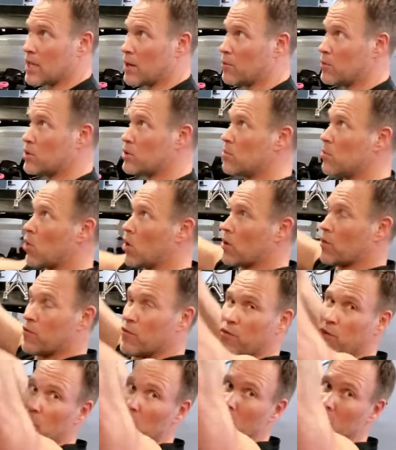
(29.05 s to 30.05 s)
I would do more
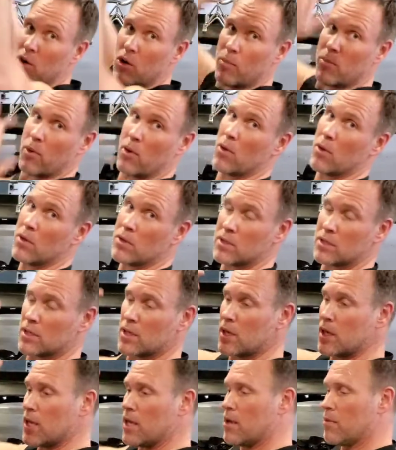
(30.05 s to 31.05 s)
vertical pulls,
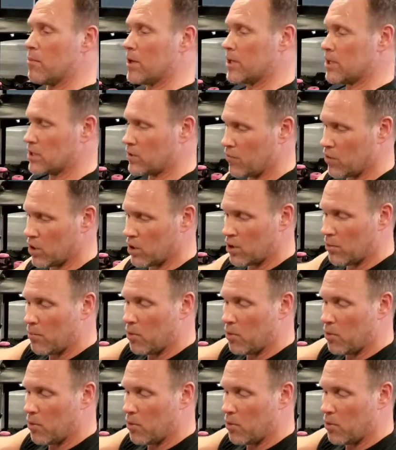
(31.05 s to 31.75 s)
because a vertical